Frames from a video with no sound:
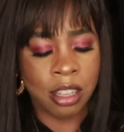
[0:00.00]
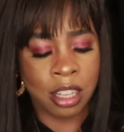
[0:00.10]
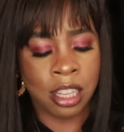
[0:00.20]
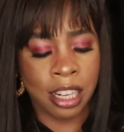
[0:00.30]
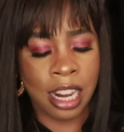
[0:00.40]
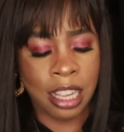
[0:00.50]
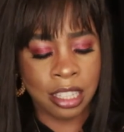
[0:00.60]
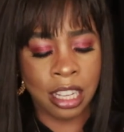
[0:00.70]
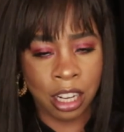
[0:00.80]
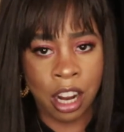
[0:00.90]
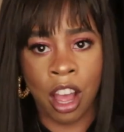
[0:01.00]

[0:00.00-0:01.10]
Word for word: Clean that sucker